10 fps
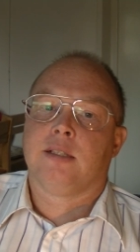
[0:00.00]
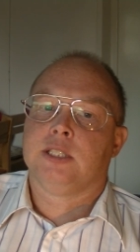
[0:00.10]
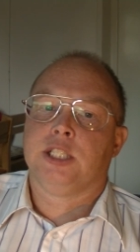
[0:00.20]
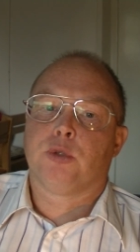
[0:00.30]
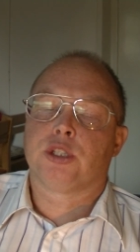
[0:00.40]

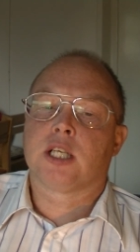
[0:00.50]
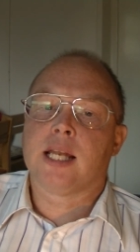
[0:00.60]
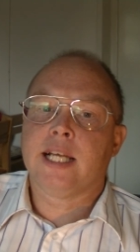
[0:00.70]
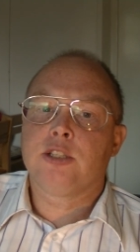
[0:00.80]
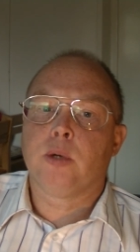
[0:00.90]
it was
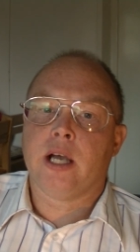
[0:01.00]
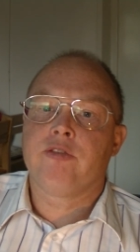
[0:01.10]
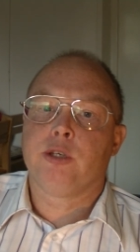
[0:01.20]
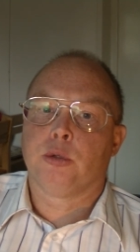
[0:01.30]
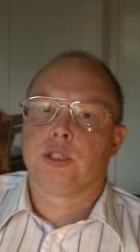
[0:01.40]
glad to have
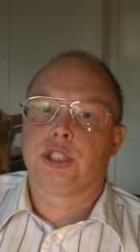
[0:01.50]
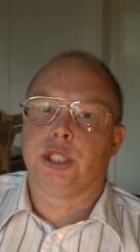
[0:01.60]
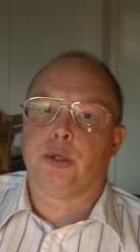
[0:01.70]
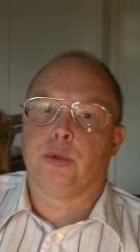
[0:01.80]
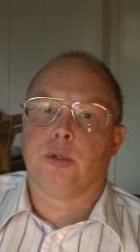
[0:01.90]
you on the
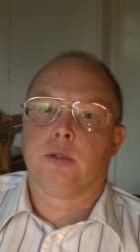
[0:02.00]
show.